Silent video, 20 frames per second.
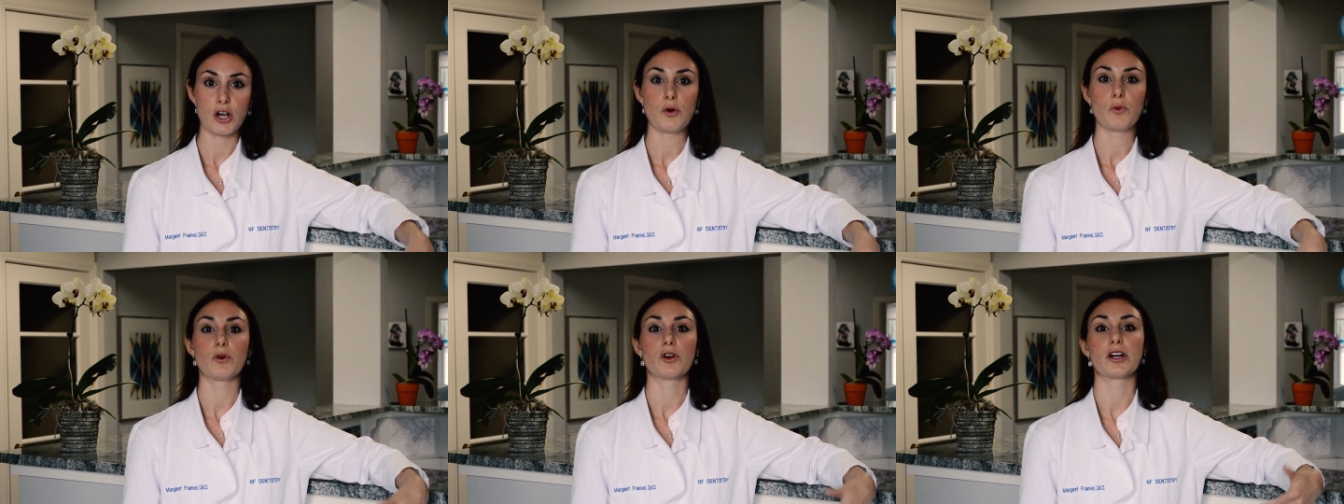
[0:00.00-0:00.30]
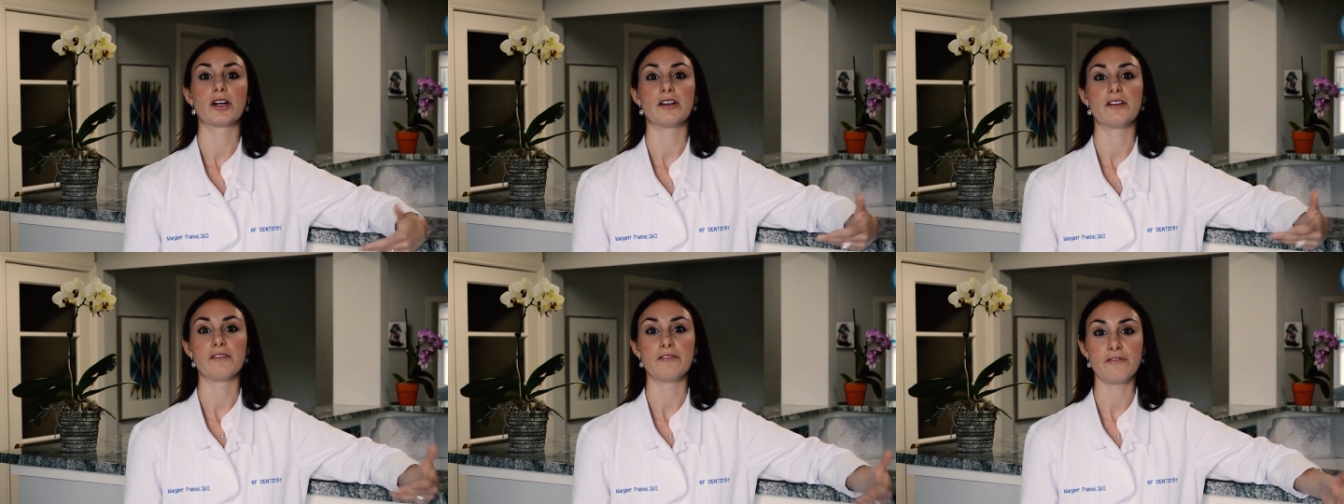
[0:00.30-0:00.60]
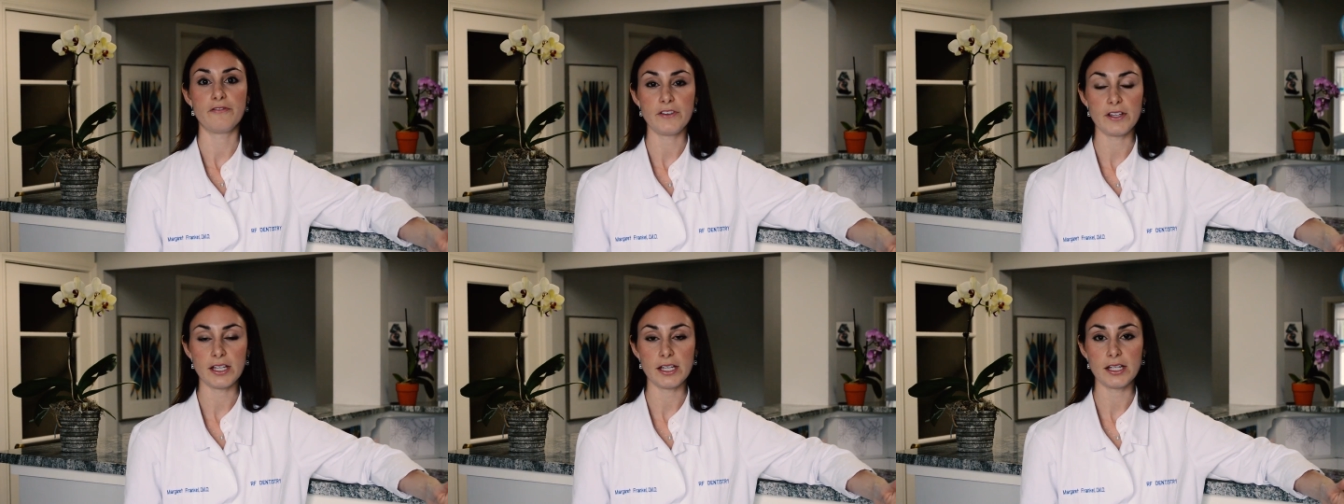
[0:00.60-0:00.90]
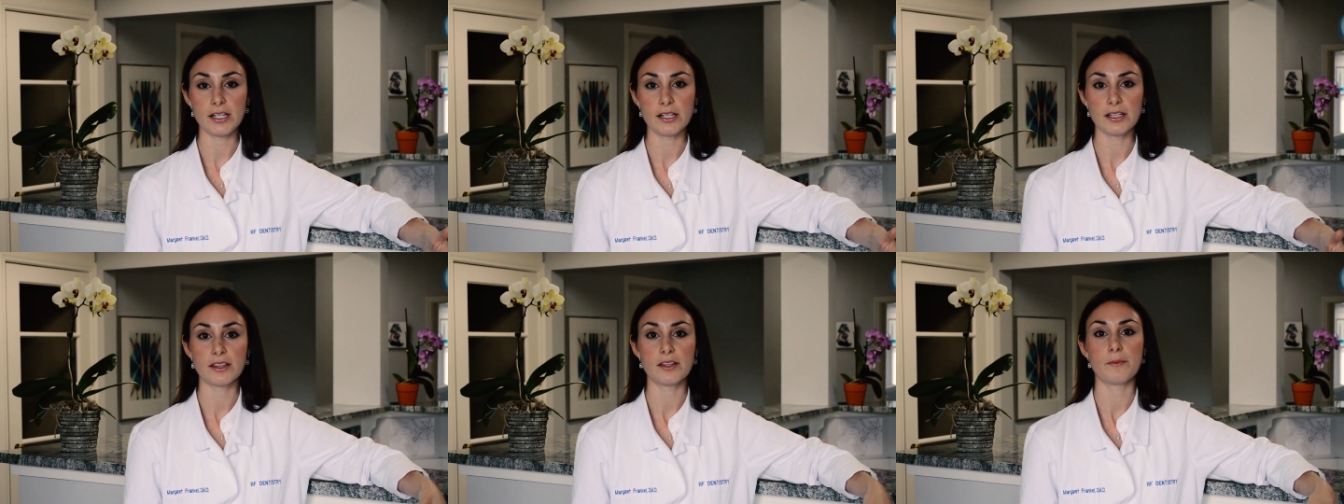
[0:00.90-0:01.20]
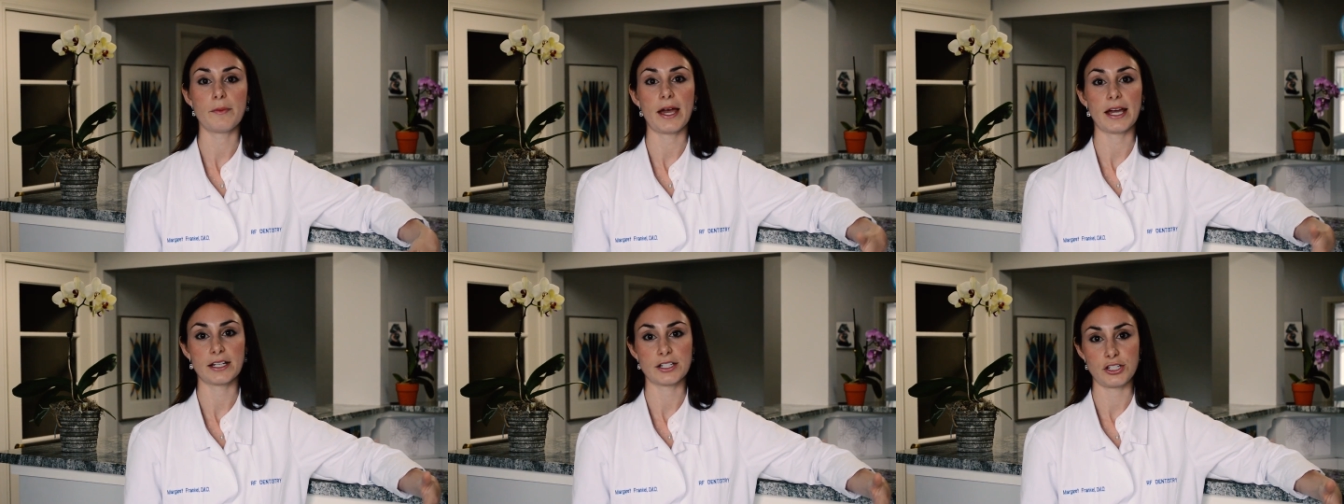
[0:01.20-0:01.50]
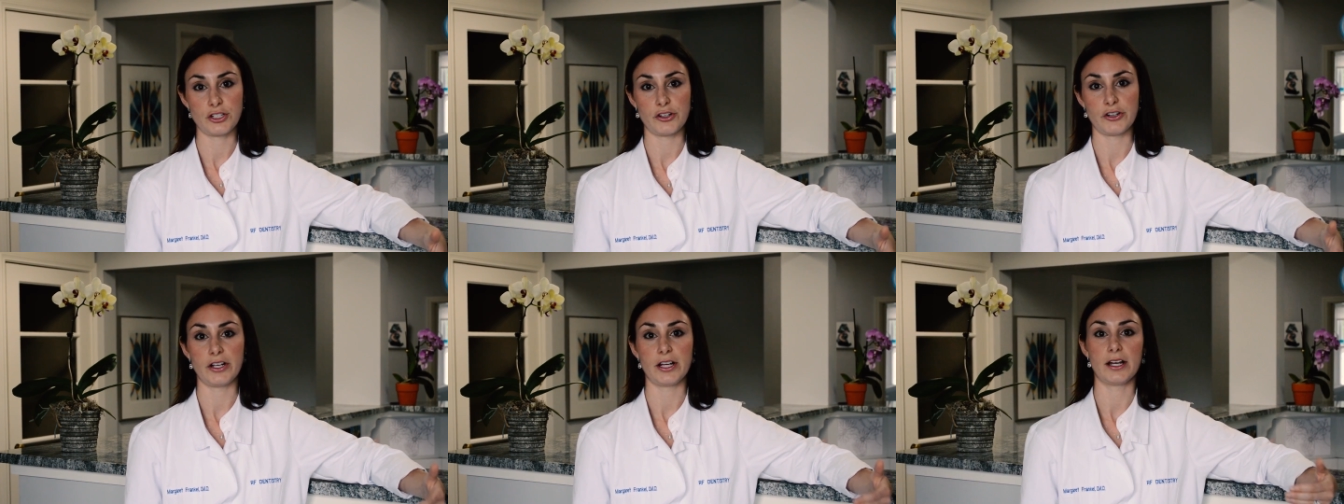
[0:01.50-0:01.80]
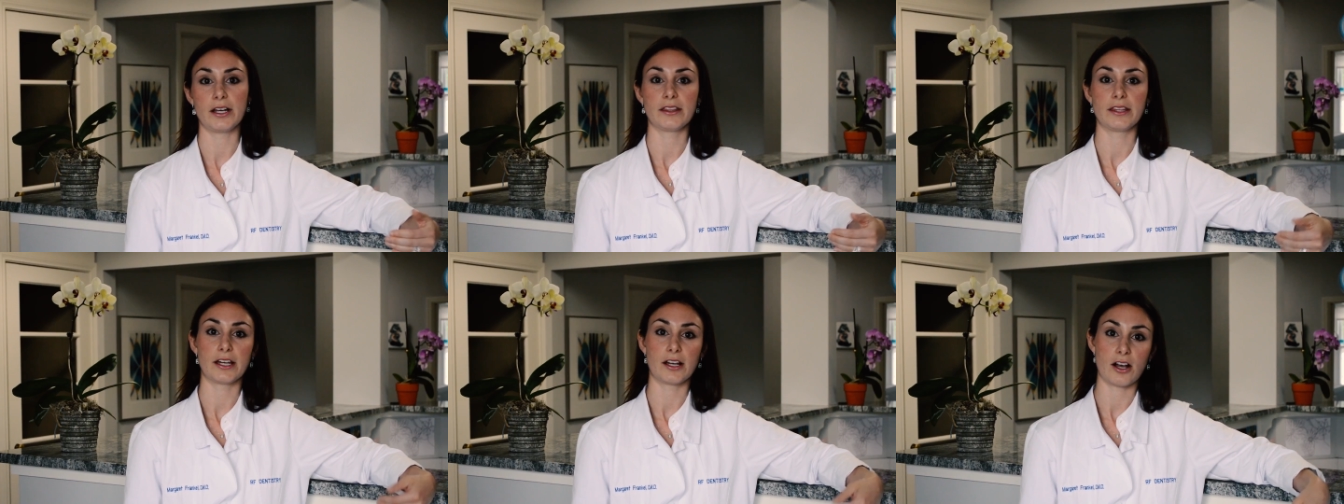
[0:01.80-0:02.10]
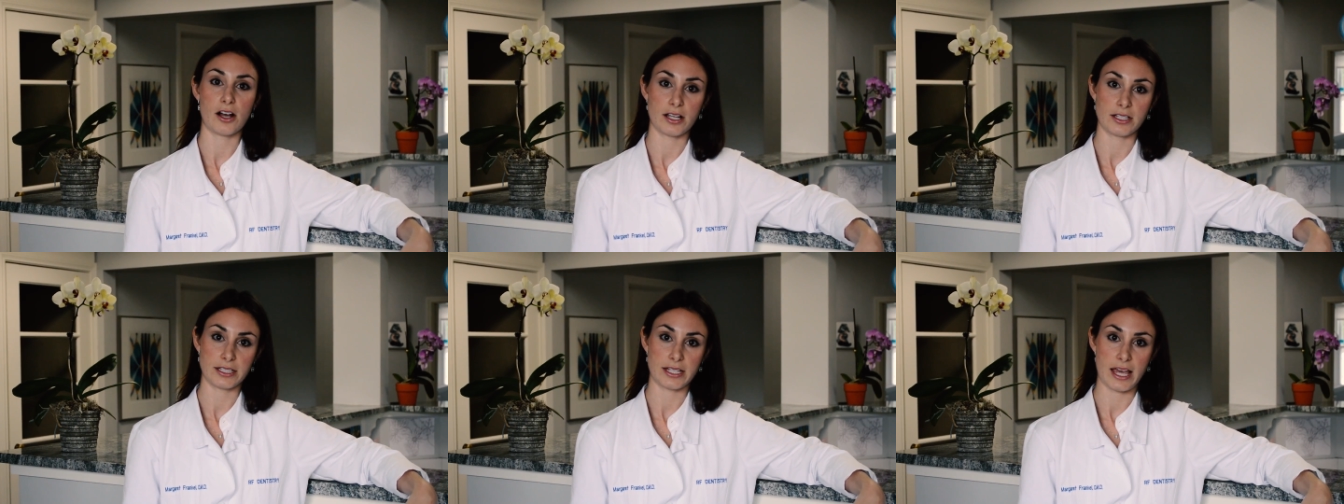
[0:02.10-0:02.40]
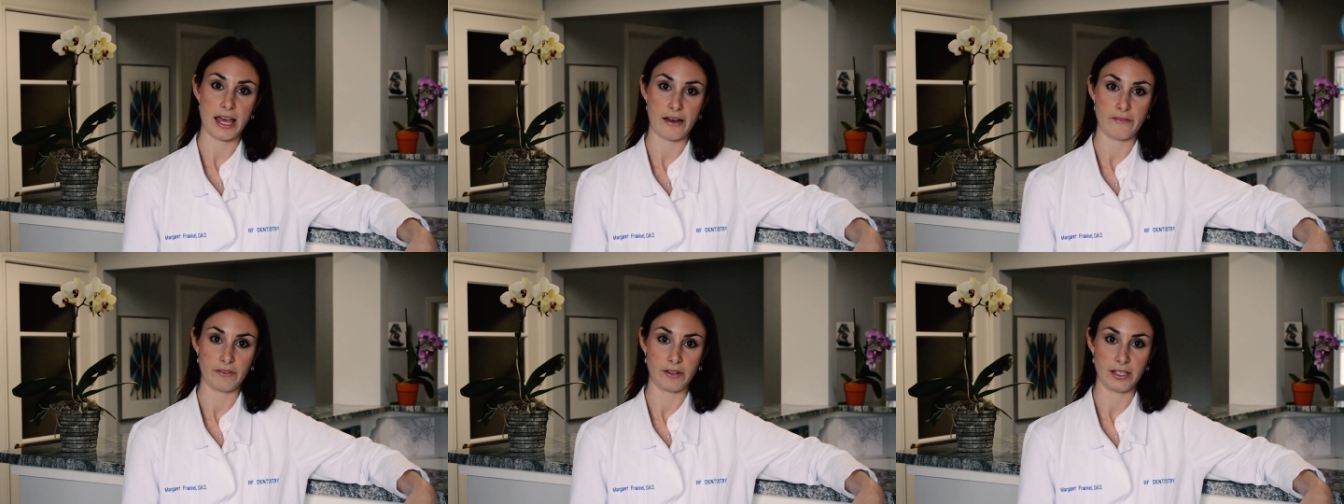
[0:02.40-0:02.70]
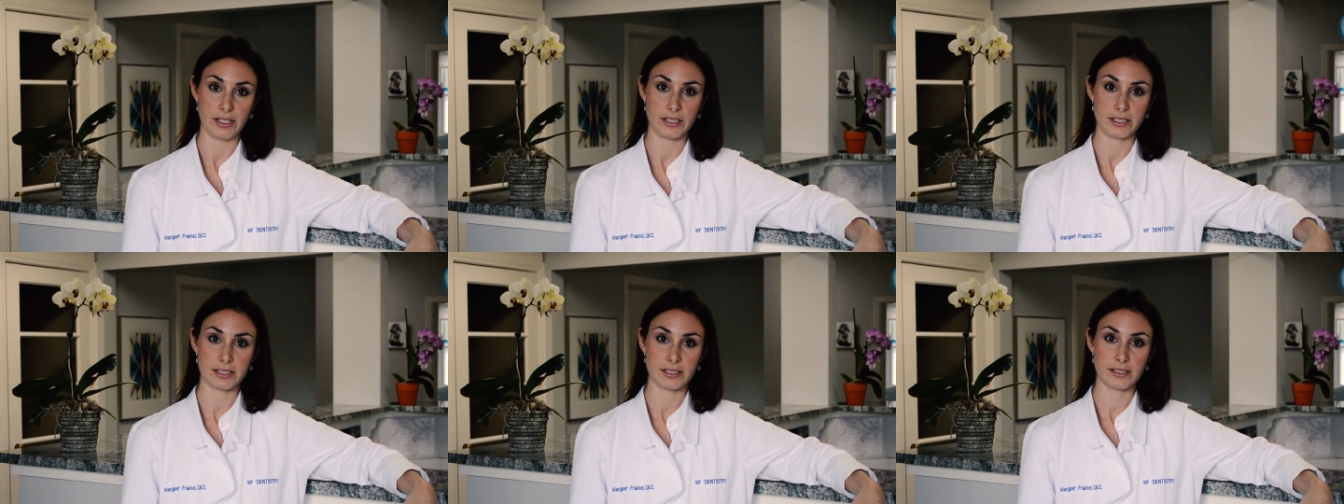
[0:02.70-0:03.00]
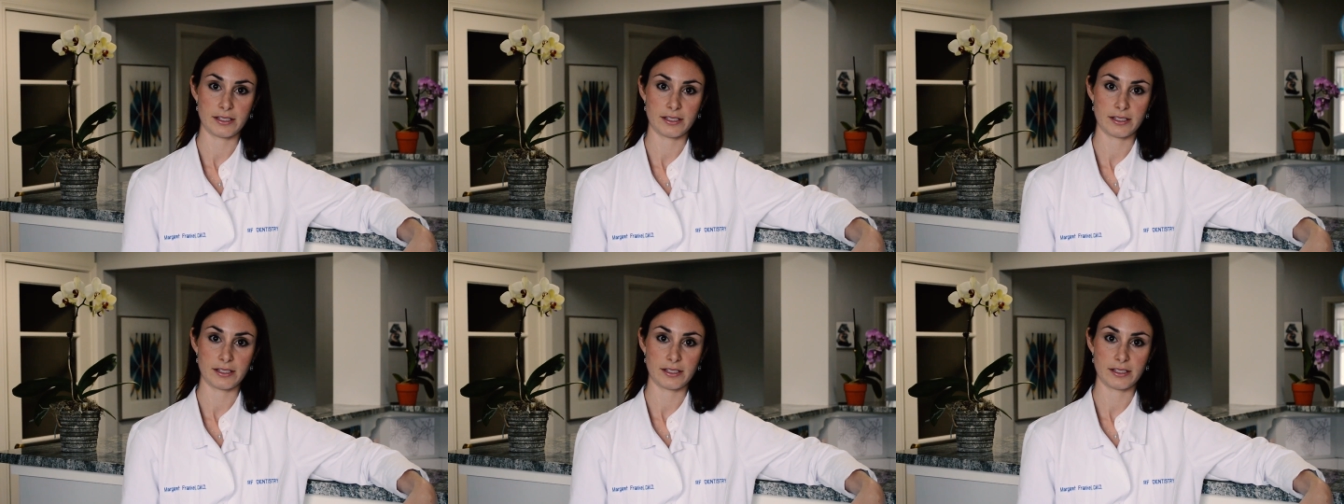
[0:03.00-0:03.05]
we're going to feed the bacteria that cause cavities.